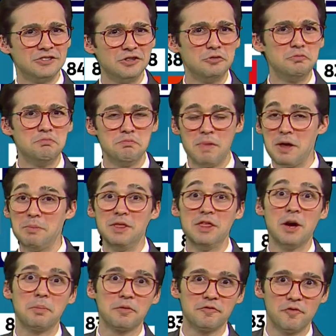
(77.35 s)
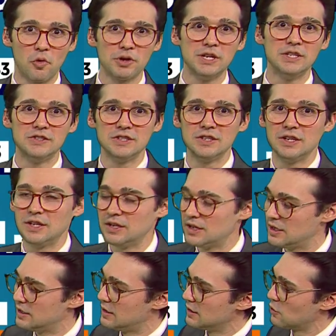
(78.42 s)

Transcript: to maybe the upper 40s in, in,